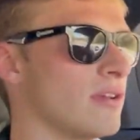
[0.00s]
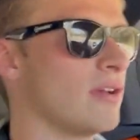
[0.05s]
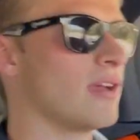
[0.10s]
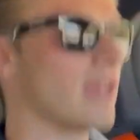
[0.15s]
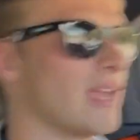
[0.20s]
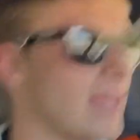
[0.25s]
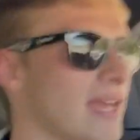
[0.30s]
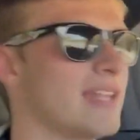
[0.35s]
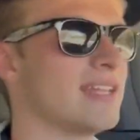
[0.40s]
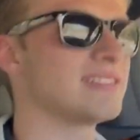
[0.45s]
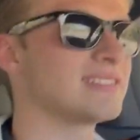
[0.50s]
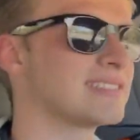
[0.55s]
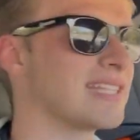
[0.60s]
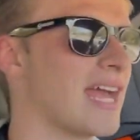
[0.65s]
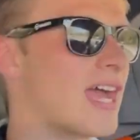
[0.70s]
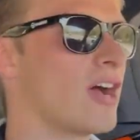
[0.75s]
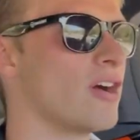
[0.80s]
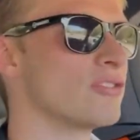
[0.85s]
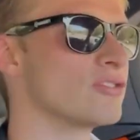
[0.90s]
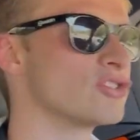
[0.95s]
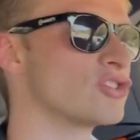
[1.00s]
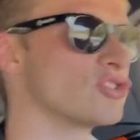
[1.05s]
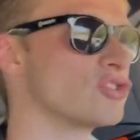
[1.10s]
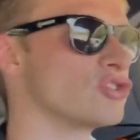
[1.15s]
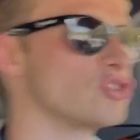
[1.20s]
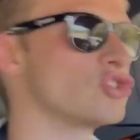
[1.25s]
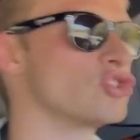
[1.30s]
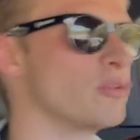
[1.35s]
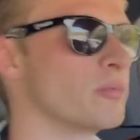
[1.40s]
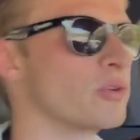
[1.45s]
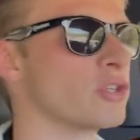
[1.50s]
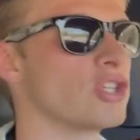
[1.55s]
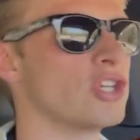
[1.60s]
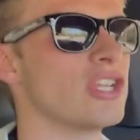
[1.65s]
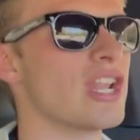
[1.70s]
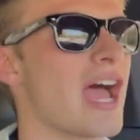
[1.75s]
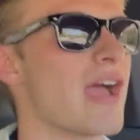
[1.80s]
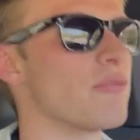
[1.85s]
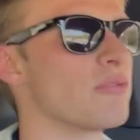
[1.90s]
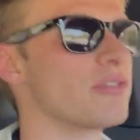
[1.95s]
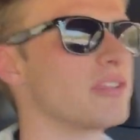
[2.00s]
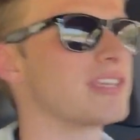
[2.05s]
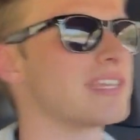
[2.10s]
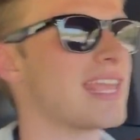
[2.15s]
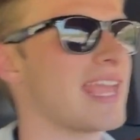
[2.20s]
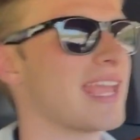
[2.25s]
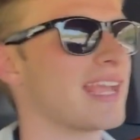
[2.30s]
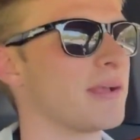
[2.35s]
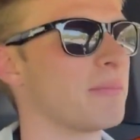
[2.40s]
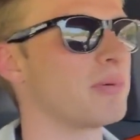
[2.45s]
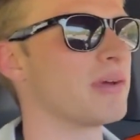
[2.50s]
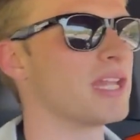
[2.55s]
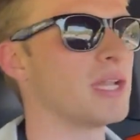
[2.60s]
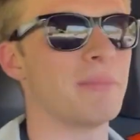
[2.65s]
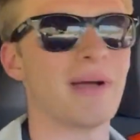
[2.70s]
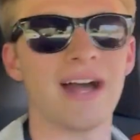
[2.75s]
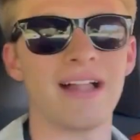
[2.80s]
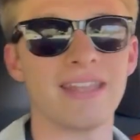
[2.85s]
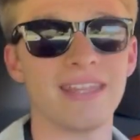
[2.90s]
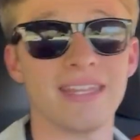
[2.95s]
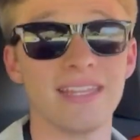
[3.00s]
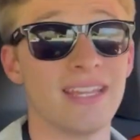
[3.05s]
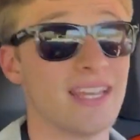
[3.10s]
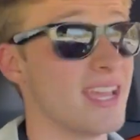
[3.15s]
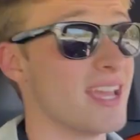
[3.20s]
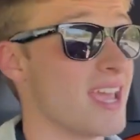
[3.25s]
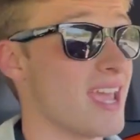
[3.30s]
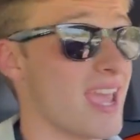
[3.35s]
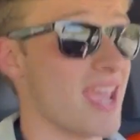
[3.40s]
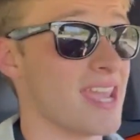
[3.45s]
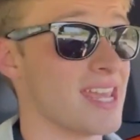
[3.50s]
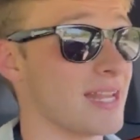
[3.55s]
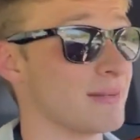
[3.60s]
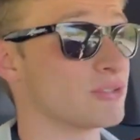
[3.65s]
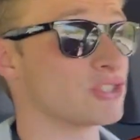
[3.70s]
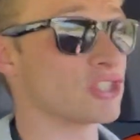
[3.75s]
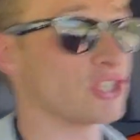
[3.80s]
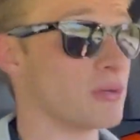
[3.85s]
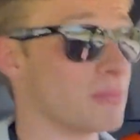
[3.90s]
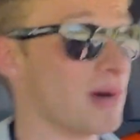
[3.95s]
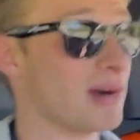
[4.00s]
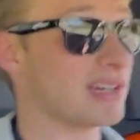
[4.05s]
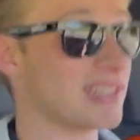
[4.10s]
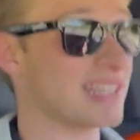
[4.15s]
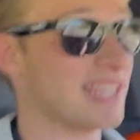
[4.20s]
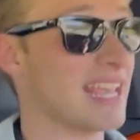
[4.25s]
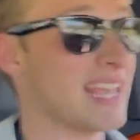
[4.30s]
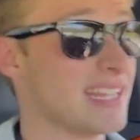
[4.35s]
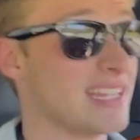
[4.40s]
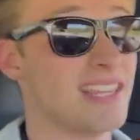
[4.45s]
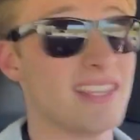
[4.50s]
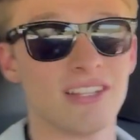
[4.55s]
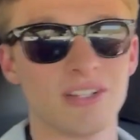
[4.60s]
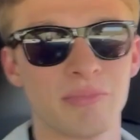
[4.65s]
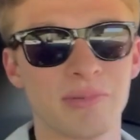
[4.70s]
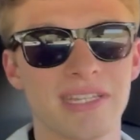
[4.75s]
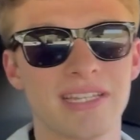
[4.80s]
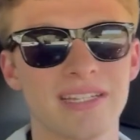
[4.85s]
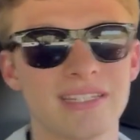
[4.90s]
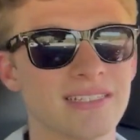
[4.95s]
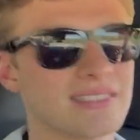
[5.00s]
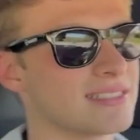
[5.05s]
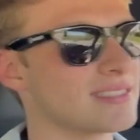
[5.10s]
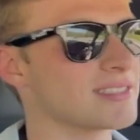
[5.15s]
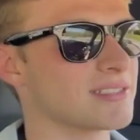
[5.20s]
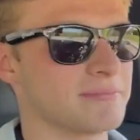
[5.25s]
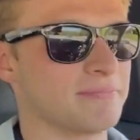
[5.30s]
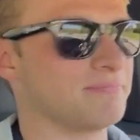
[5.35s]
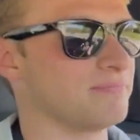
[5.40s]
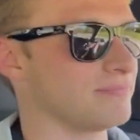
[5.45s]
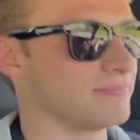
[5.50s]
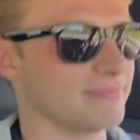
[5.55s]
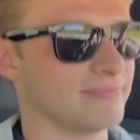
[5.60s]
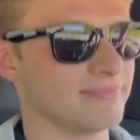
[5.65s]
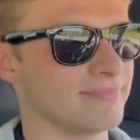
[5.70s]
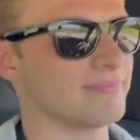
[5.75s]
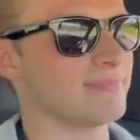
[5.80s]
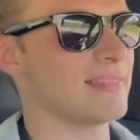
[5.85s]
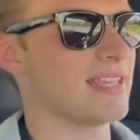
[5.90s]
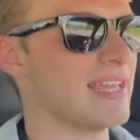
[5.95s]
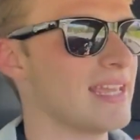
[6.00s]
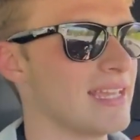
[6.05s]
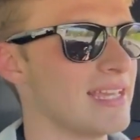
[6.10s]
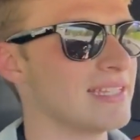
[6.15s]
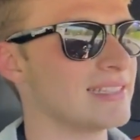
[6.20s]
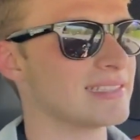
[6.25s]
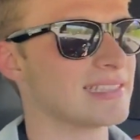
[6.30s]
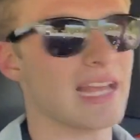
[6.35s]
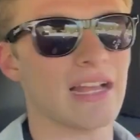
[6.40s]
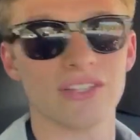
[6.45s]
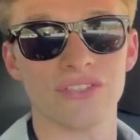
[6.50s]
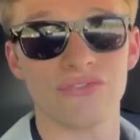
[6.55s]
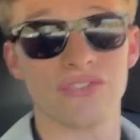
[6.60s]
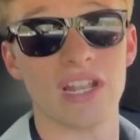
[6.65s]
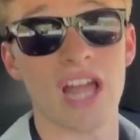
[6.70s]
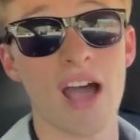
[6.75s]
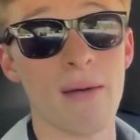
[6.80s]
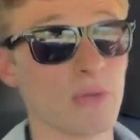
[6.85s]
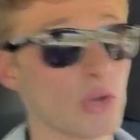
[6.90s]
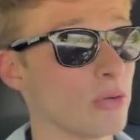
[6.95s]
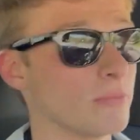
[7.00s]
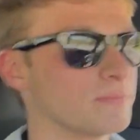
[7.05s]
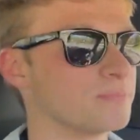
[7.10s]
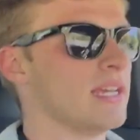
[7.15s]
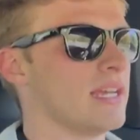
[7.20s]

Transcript: and it sounds super good. I really can't complain about it, and I'm sure Marc can't either, because it sounds phenomenal.